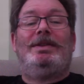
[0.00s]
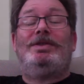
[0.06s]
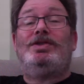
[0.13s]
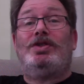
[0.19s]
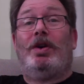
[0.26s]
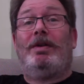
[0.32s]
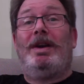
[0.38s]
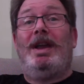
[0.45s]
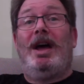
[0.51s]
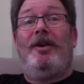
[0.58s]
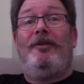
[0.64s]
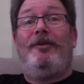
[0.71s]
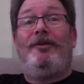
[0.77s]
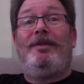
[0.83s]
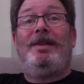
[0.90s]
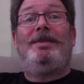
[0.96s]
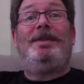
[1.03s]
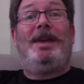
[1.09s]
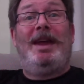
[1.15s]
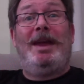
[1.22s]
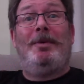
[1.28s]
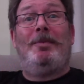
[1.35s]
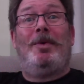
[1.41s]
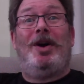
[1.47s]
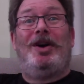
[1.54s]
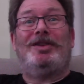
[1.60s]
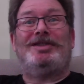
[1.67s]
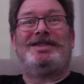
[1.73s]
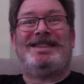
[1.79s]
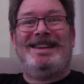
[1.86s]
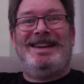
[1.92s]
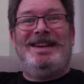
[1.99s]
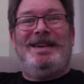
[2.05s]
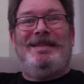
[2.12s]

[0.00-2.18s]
Sure enough, it was.